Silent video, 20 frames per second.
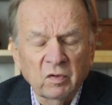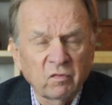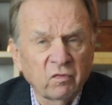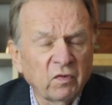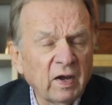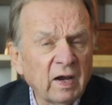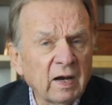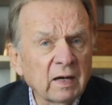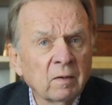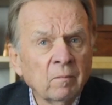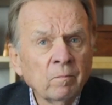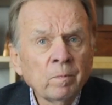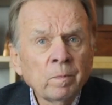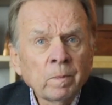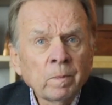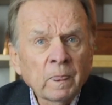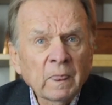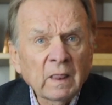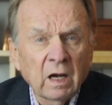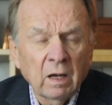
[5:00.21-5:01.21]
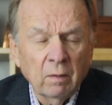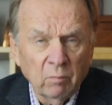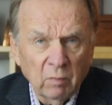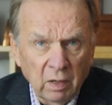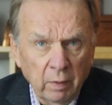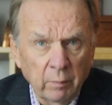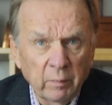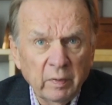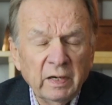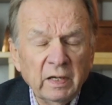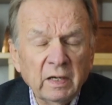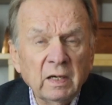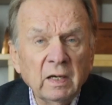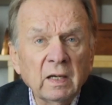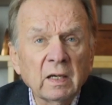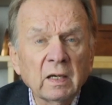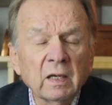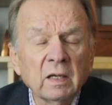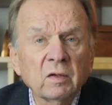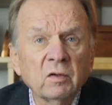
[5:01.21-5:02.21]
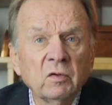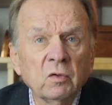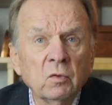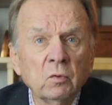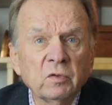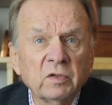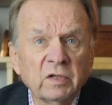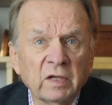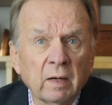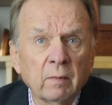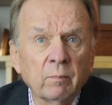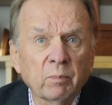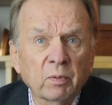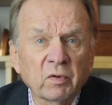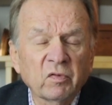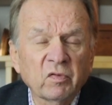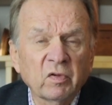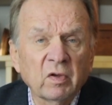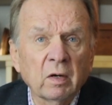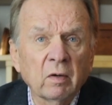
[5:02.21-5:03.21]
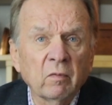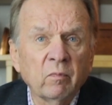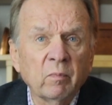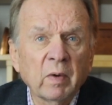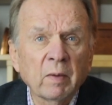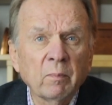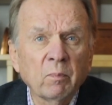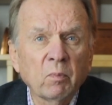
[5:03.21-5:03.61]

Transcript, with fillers: In fact, I'm limiting it to ten percent of my